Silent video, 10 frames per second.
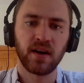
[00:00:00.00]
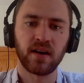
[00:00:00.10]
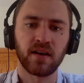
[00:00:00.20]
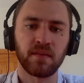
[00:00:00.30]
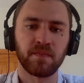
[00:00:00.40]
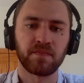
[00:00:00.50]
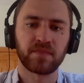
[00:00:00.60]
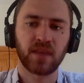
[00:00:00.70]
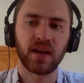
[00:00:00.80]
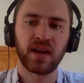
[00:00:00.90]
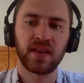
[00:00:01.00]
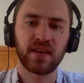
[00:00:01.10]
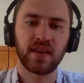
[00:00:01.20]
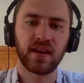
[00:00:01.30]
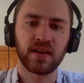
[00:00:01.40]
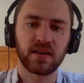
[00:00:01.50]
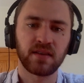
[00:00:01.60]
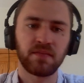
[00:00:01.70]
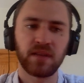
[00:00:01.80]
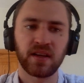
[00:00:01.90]
And I think
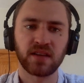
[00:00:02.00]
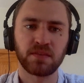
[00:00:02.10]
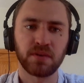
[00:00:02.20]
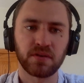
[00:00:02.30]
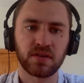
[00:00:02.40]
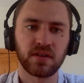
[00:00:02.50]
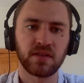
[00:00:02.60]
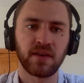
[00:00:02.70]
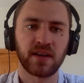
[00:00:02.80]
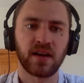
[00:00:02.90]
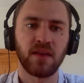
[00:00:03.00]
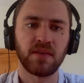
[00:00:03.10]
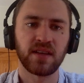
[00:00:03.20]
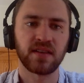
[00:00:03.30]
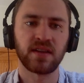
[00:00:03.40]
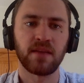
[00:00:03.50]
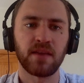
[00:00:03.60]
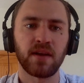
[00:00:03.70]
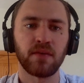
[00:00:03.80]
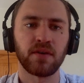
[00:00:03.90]
that being exposed to the Divine Comedy at the
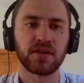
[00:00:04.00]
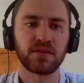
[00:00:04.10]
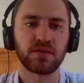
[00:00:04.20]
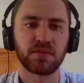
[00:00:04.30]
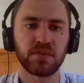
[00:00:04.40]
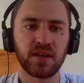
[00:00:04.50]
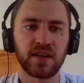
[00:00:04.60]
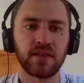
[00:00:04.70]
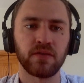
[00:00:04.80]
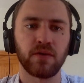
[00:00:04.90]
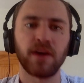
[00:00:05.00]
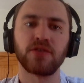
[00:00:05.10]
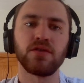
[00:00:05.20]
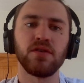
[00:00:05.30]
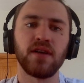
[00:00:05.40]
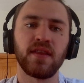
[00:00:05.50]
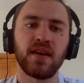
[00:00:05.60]
time that I was pretty influential.